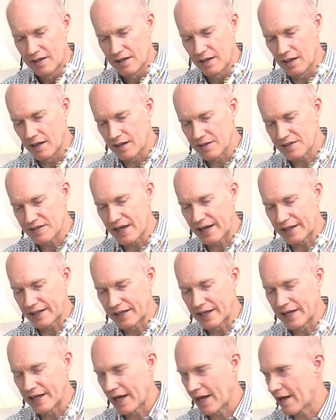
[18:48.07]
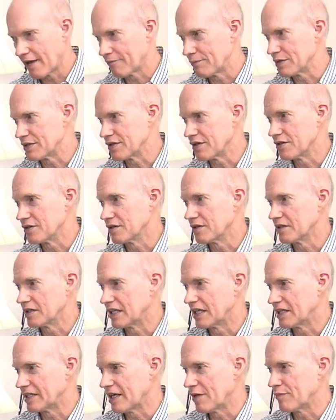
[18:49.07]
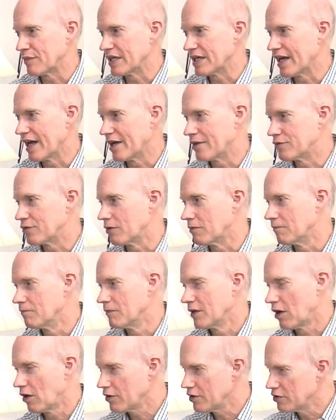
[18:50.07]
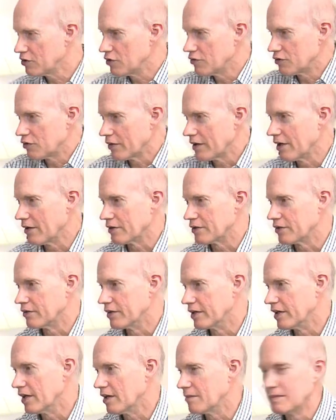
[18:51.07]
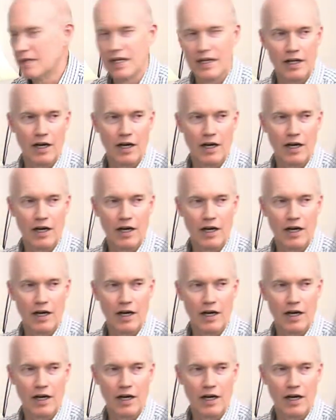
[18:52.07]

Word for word: uh, second and a half position to get that B natural. Or you use your ear to tune it up.